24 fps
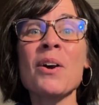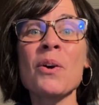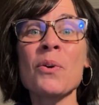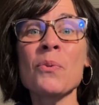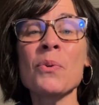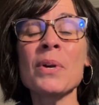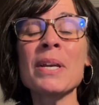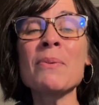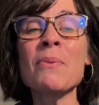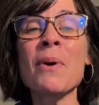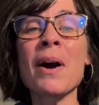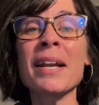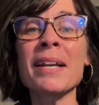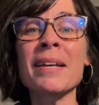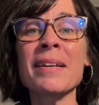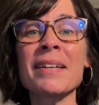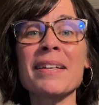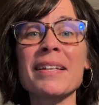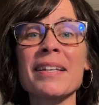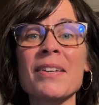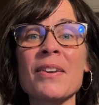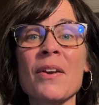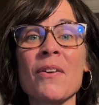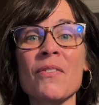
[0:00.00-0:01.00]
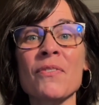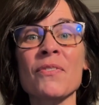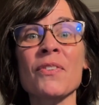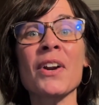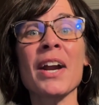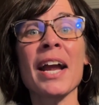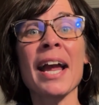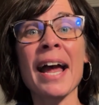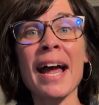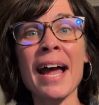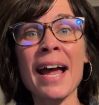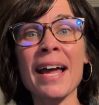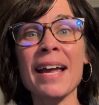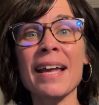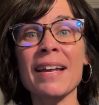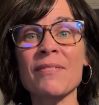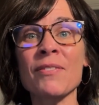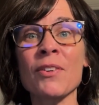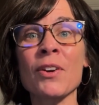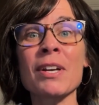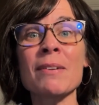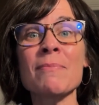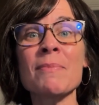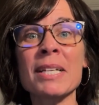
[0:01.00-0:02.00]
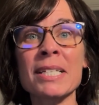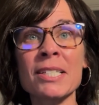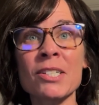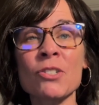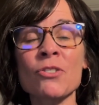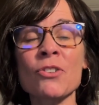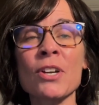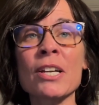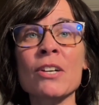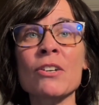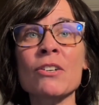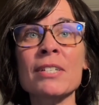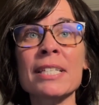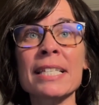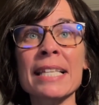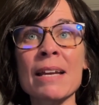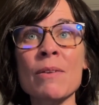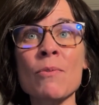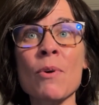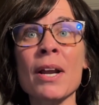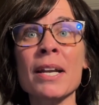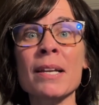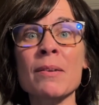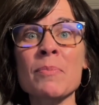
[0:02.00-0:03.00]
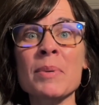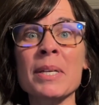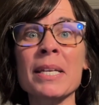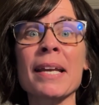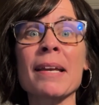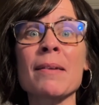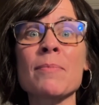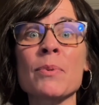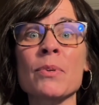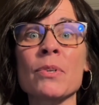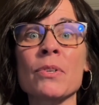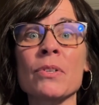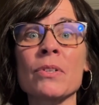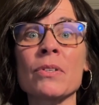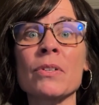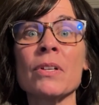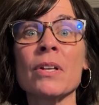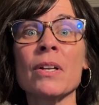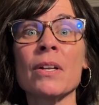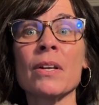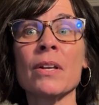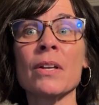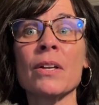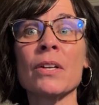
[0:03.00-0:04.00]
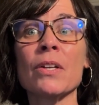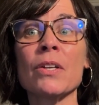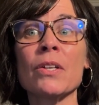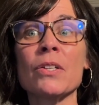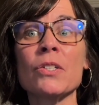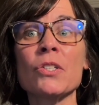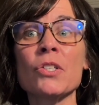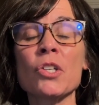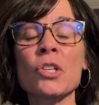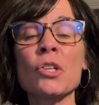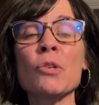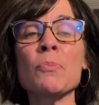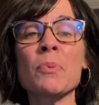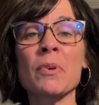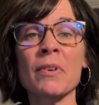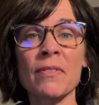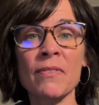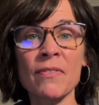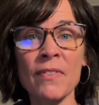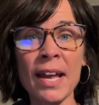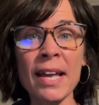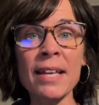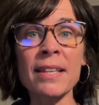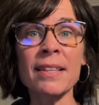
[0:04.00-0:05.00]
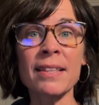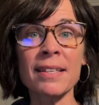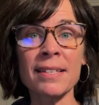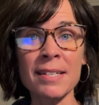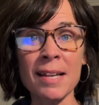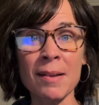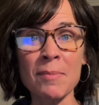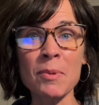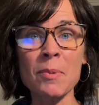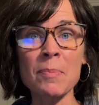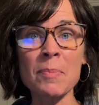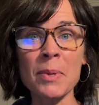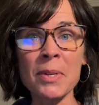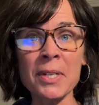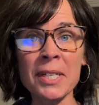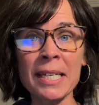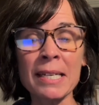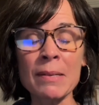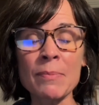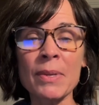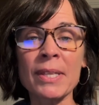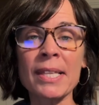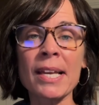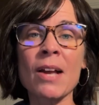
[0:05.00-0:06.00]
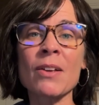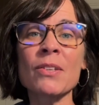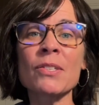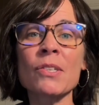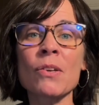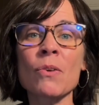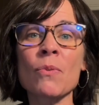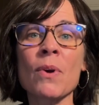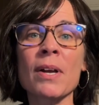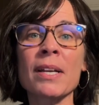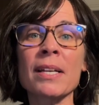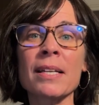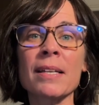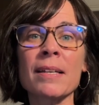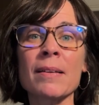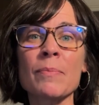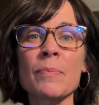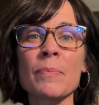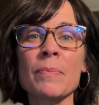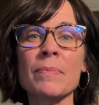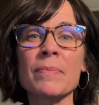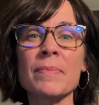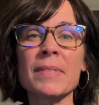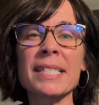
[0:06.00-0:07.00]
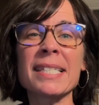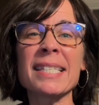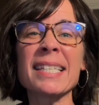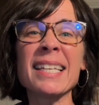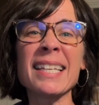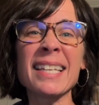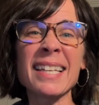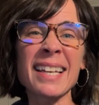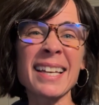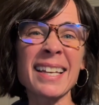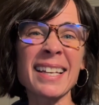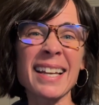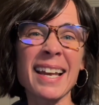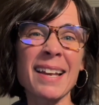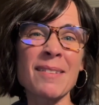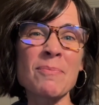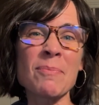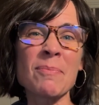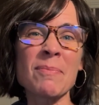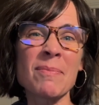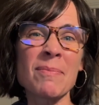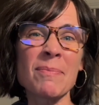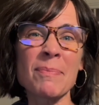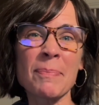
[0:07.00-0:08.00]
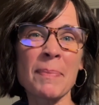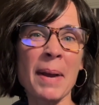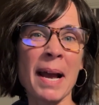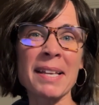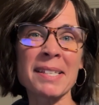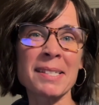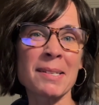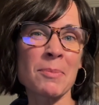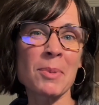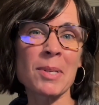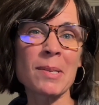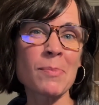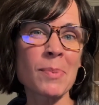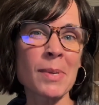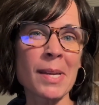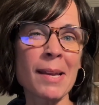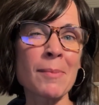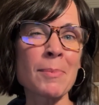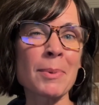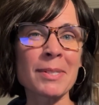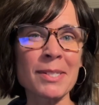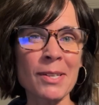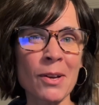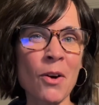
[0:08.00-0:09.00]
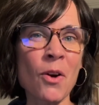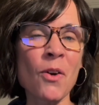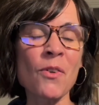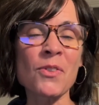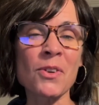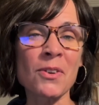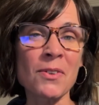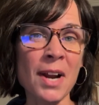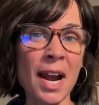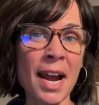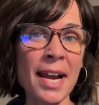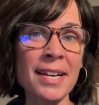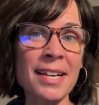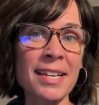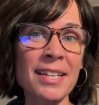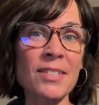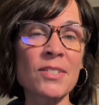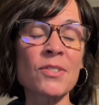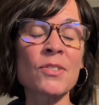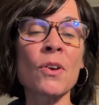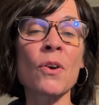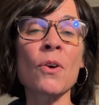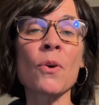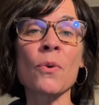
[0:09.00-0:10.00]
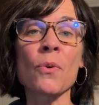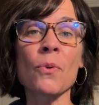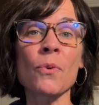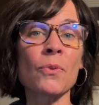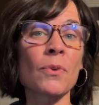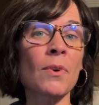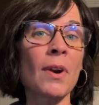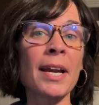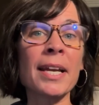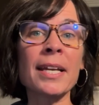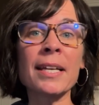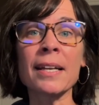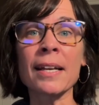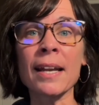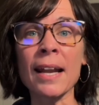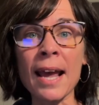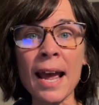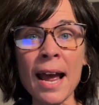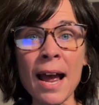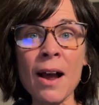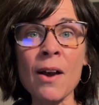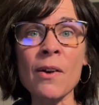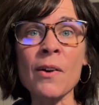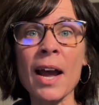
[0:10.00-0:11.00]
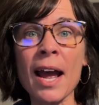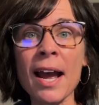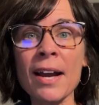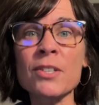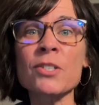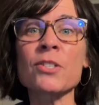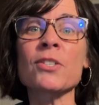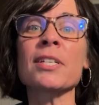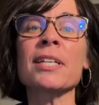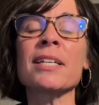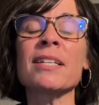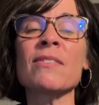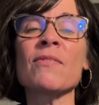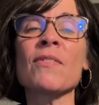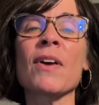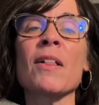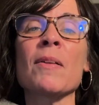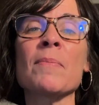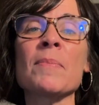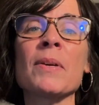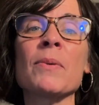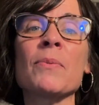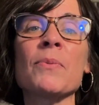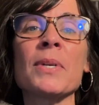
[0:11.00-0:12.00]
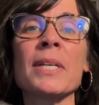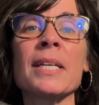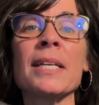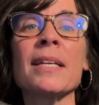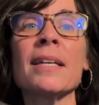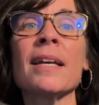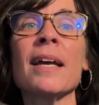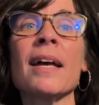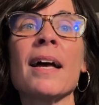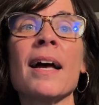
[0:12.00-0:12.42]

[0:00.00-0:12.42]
We want to, for administrators, they want to be able to prevent the double booking, but they also want to see it and possibly be able to override it. So right now, actually in development, we